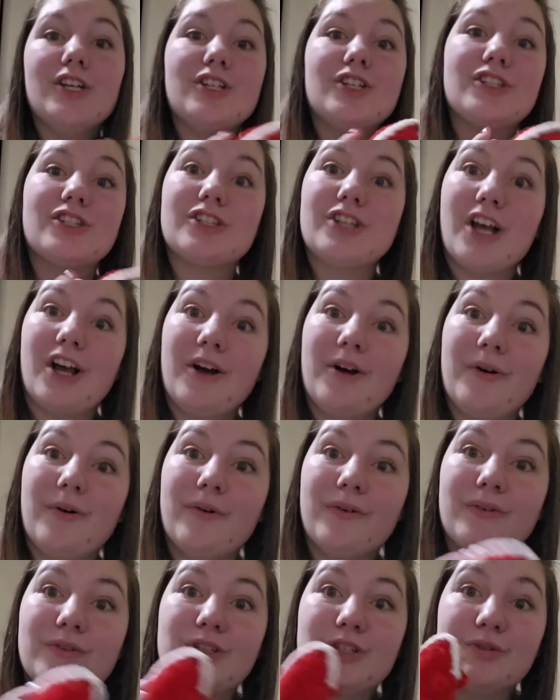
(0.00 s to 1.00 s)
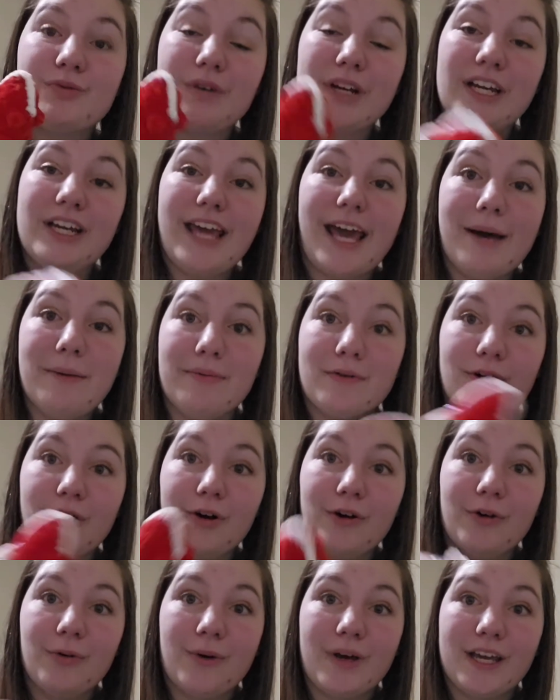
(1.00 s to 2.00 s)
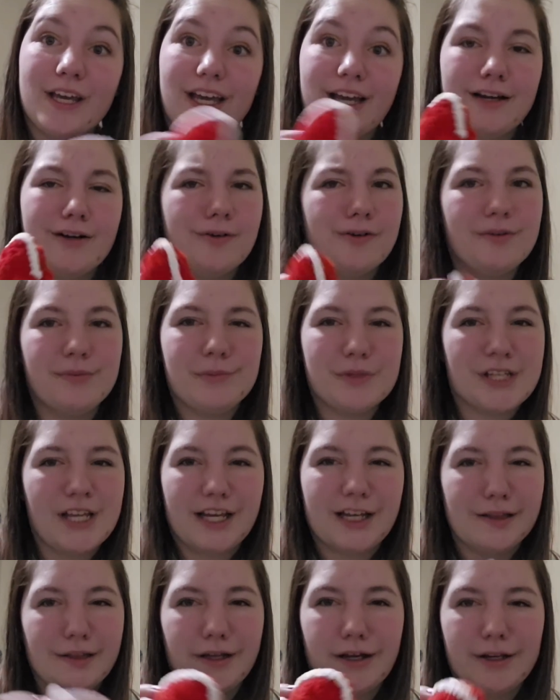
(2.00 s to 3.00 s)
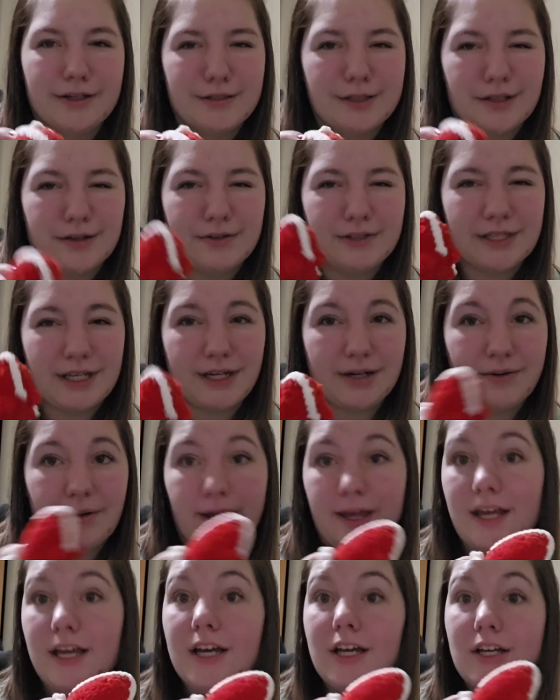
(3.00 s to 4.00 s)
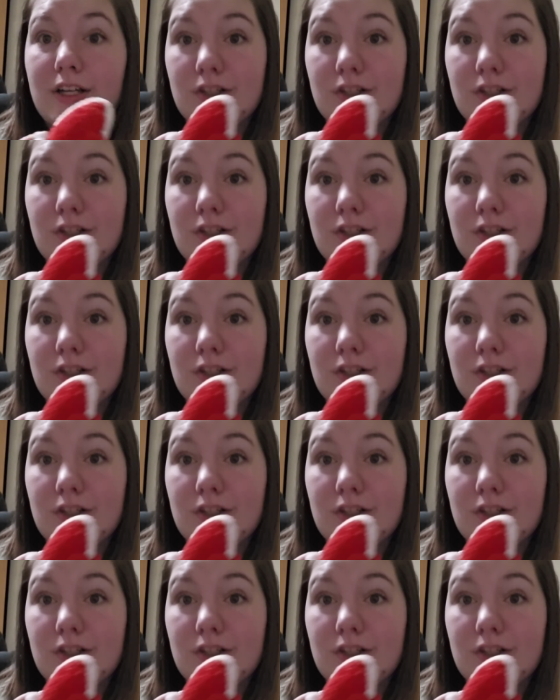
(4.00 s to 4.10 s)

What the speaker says: So to recap real quick, I know I'm saying a lot of those anyway.